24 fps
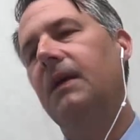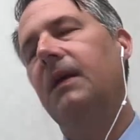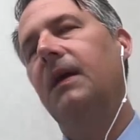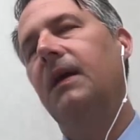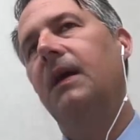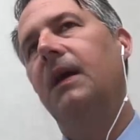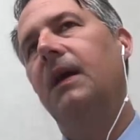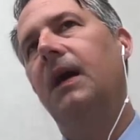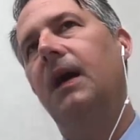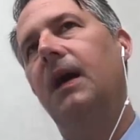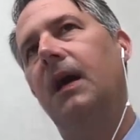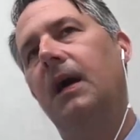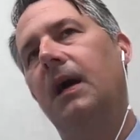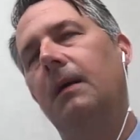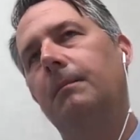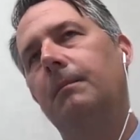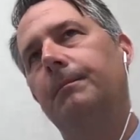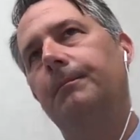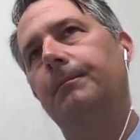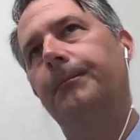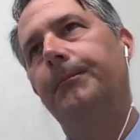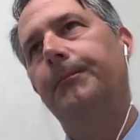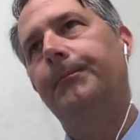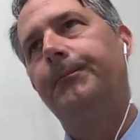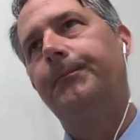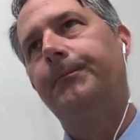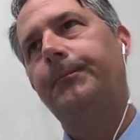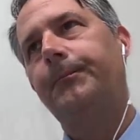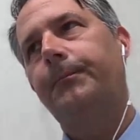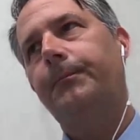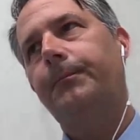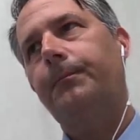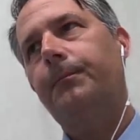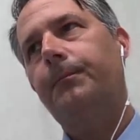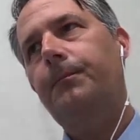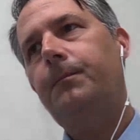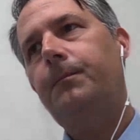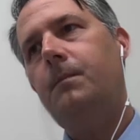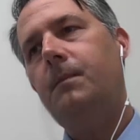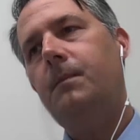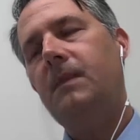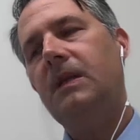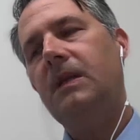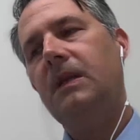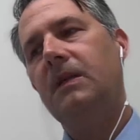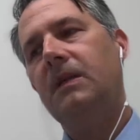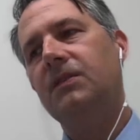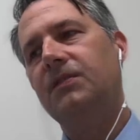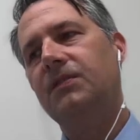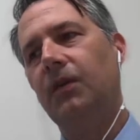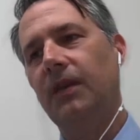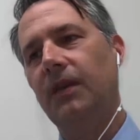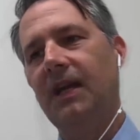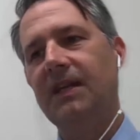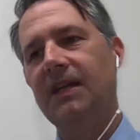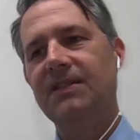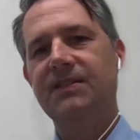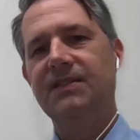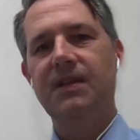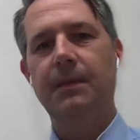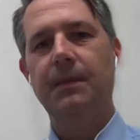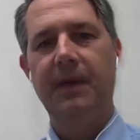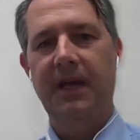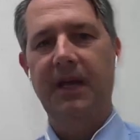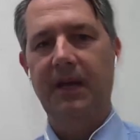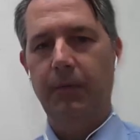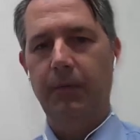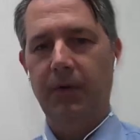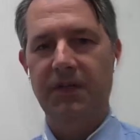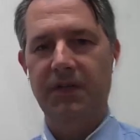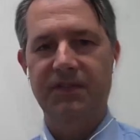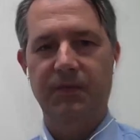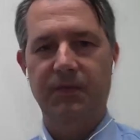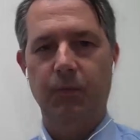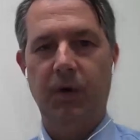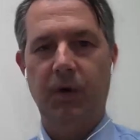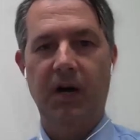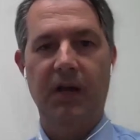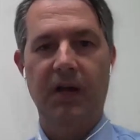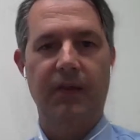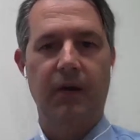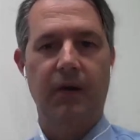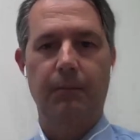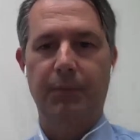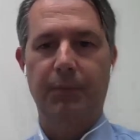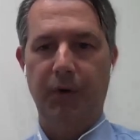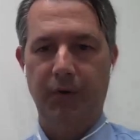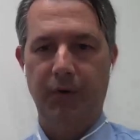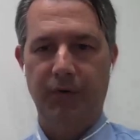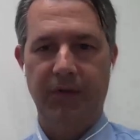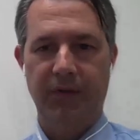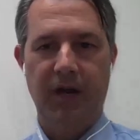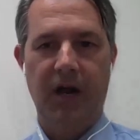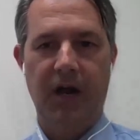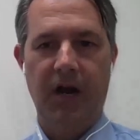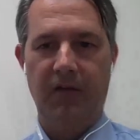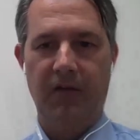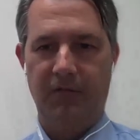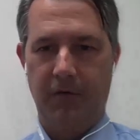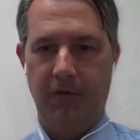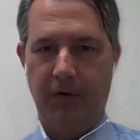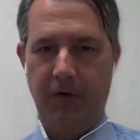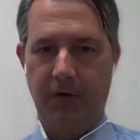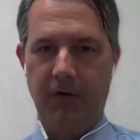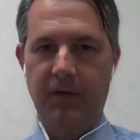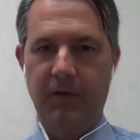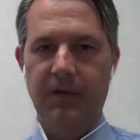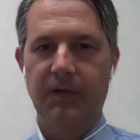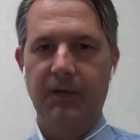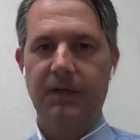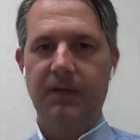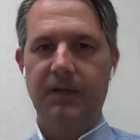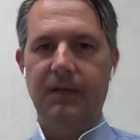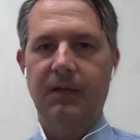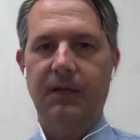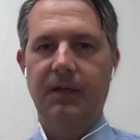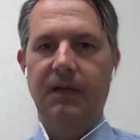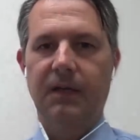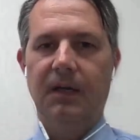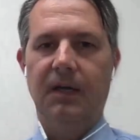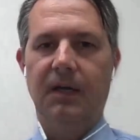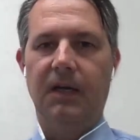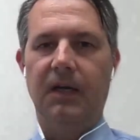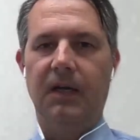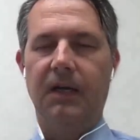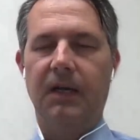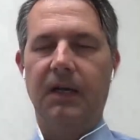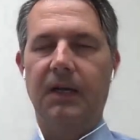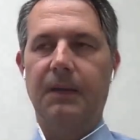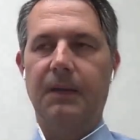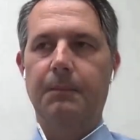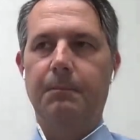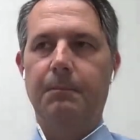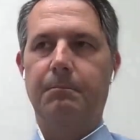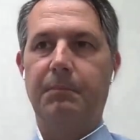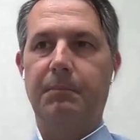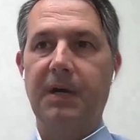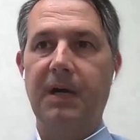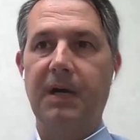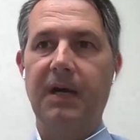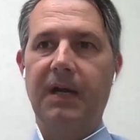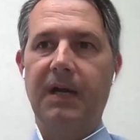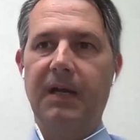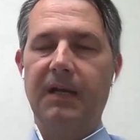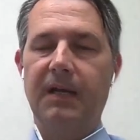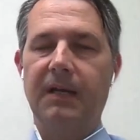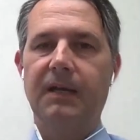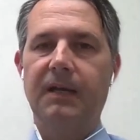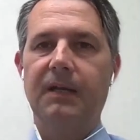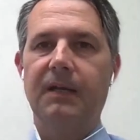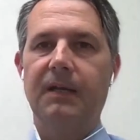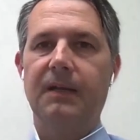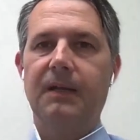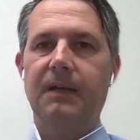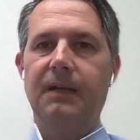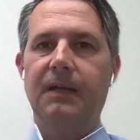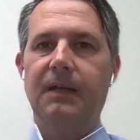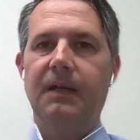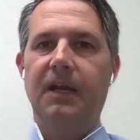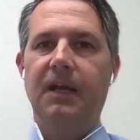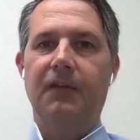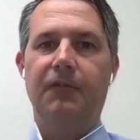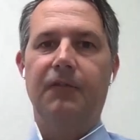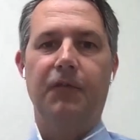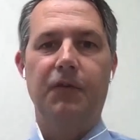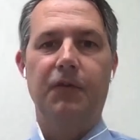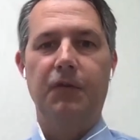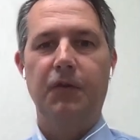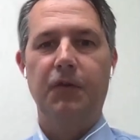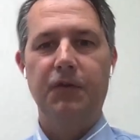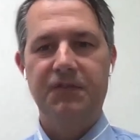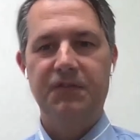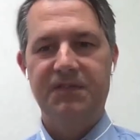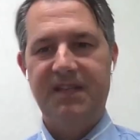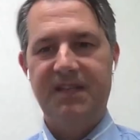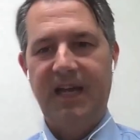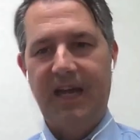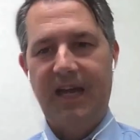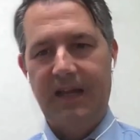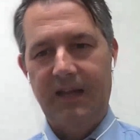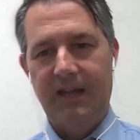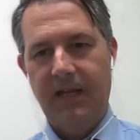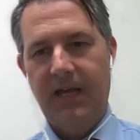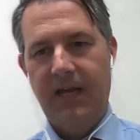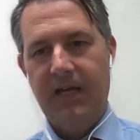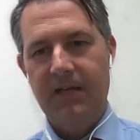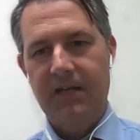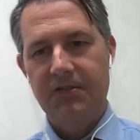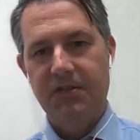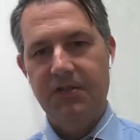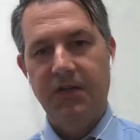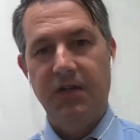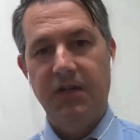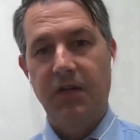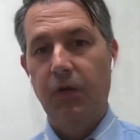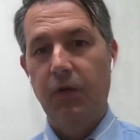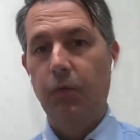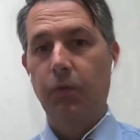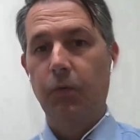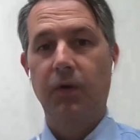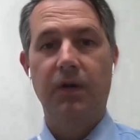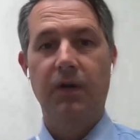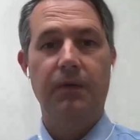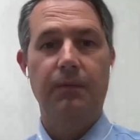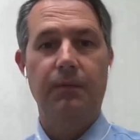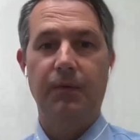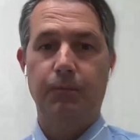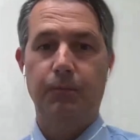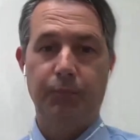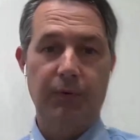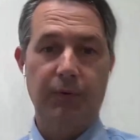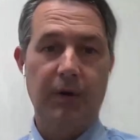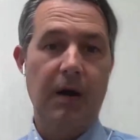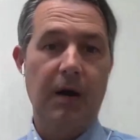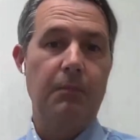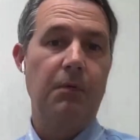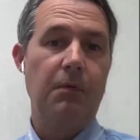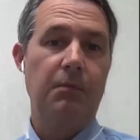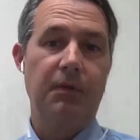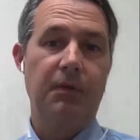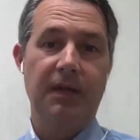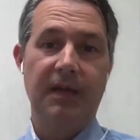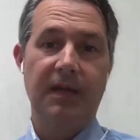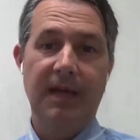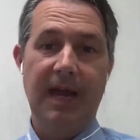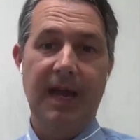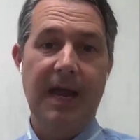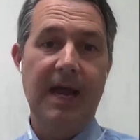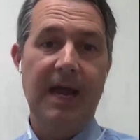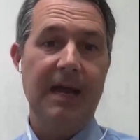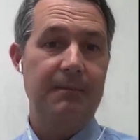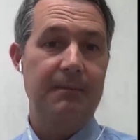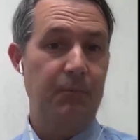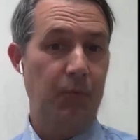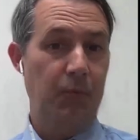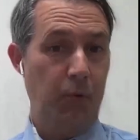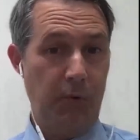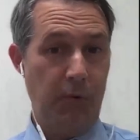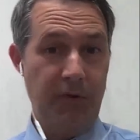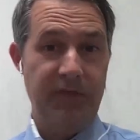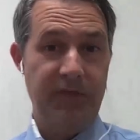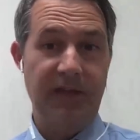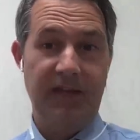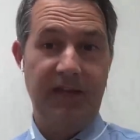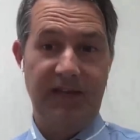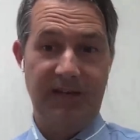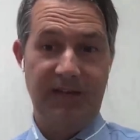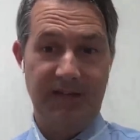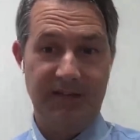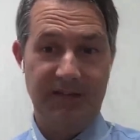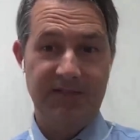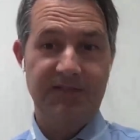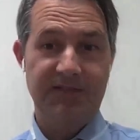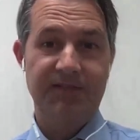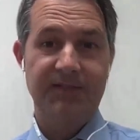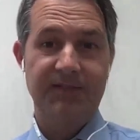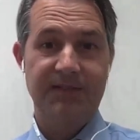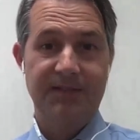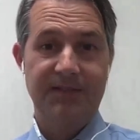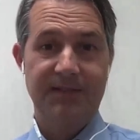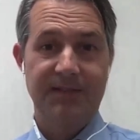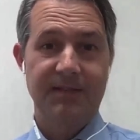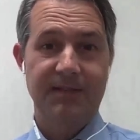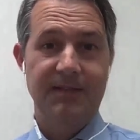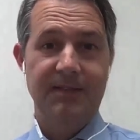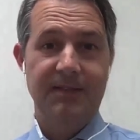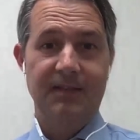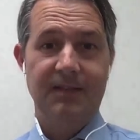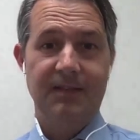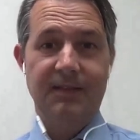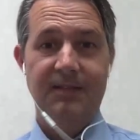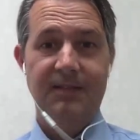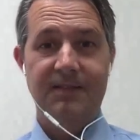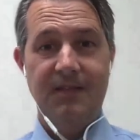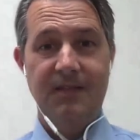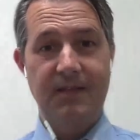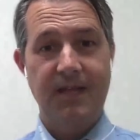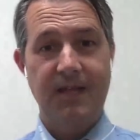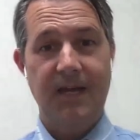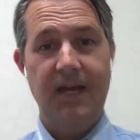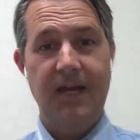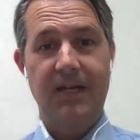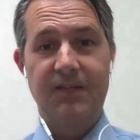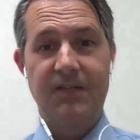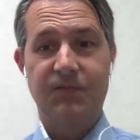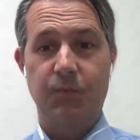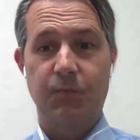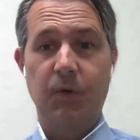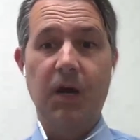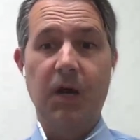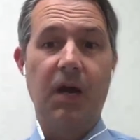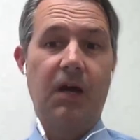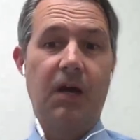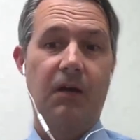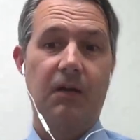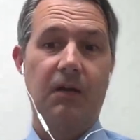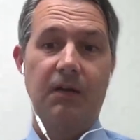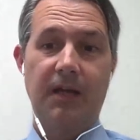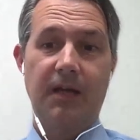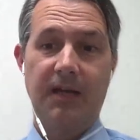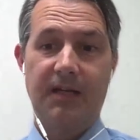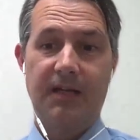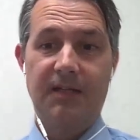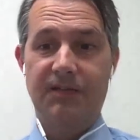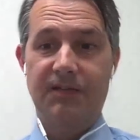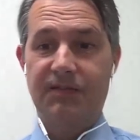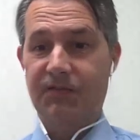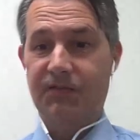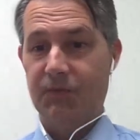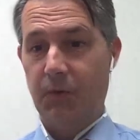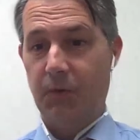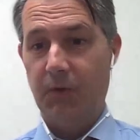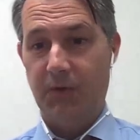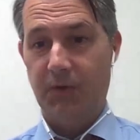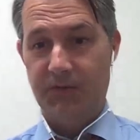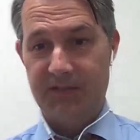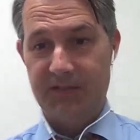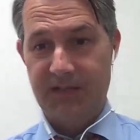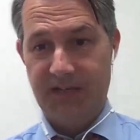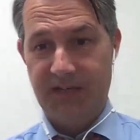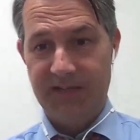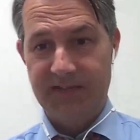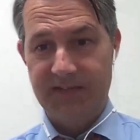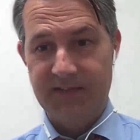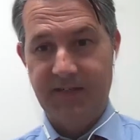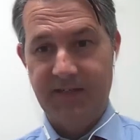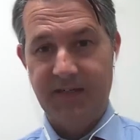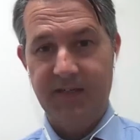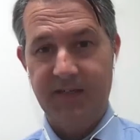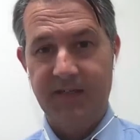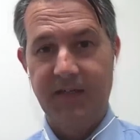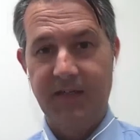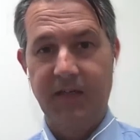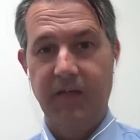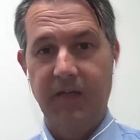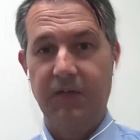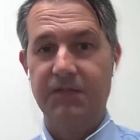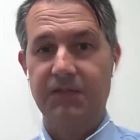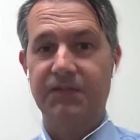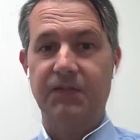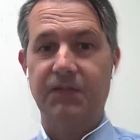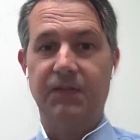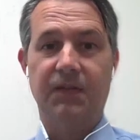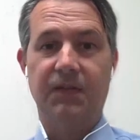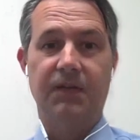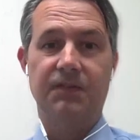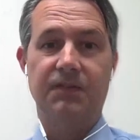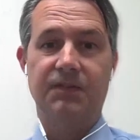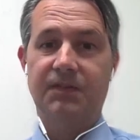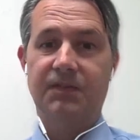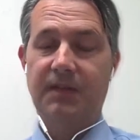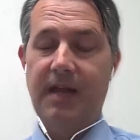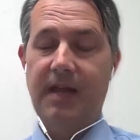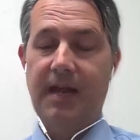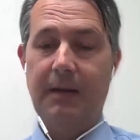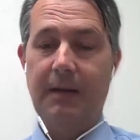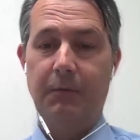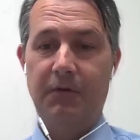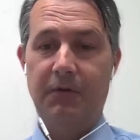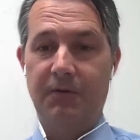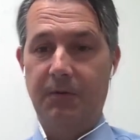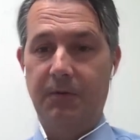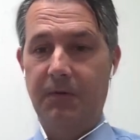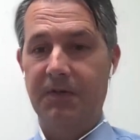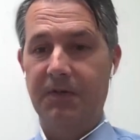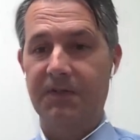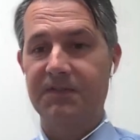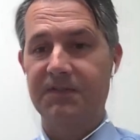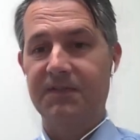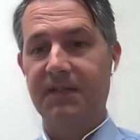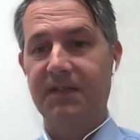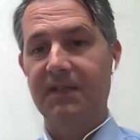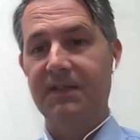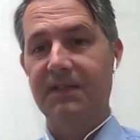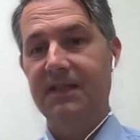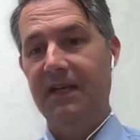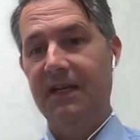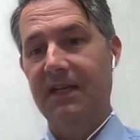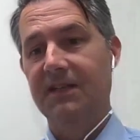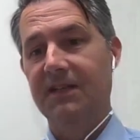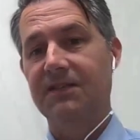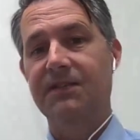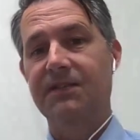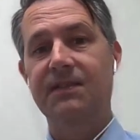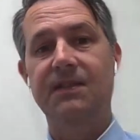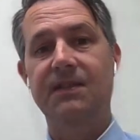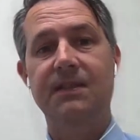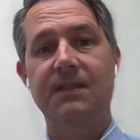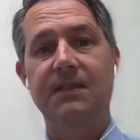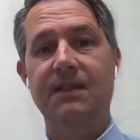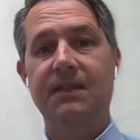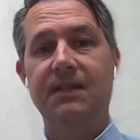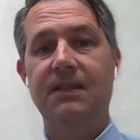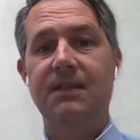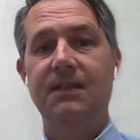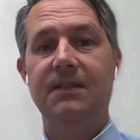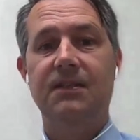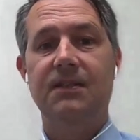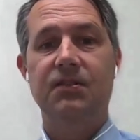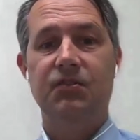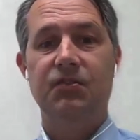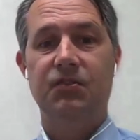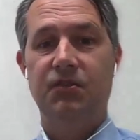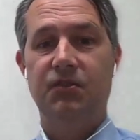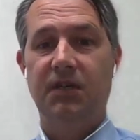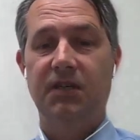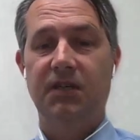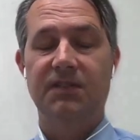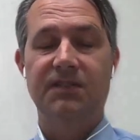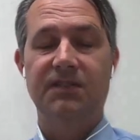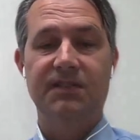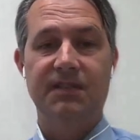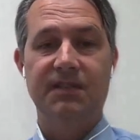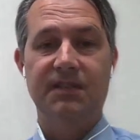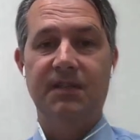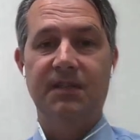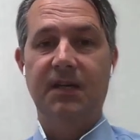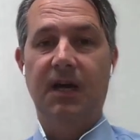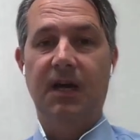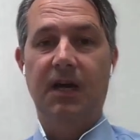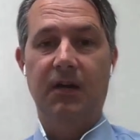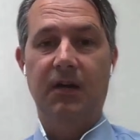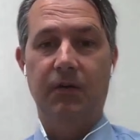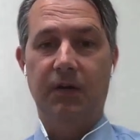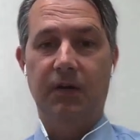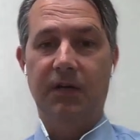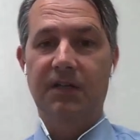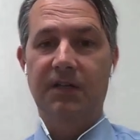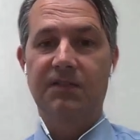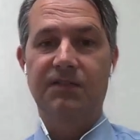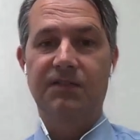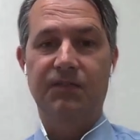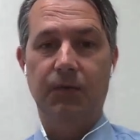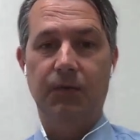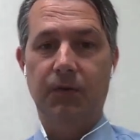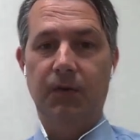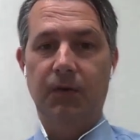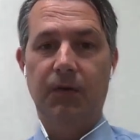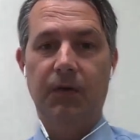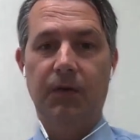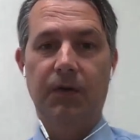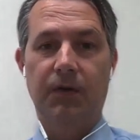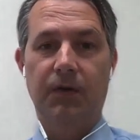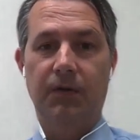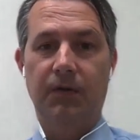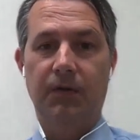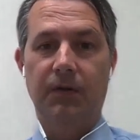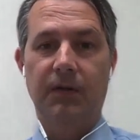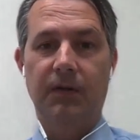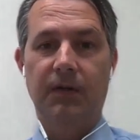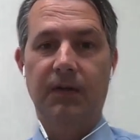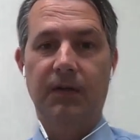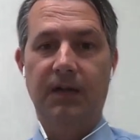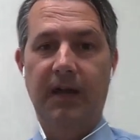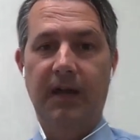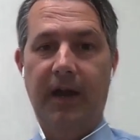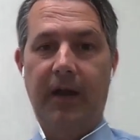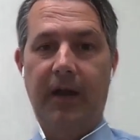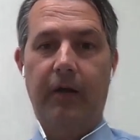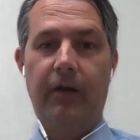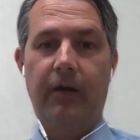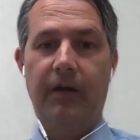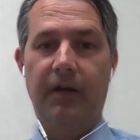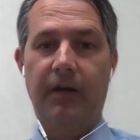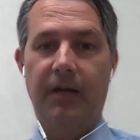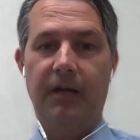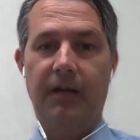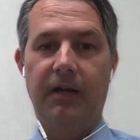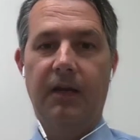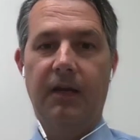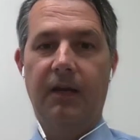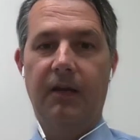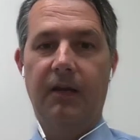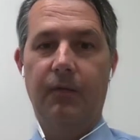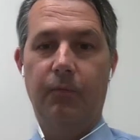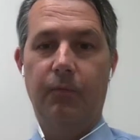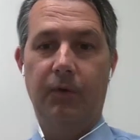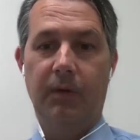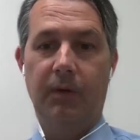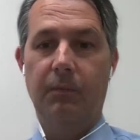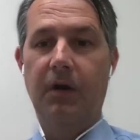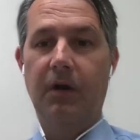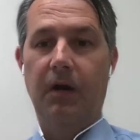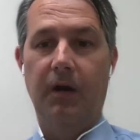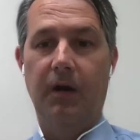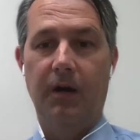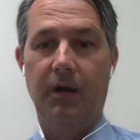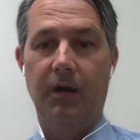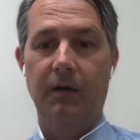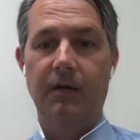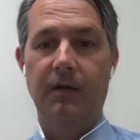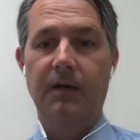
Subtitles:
So that's the main reason why they're both offered. But if you use that logic, you'd probably add more things to that as well, like soil testing, so there's laboratories that test just concrete, soil, aggregate, and rebar.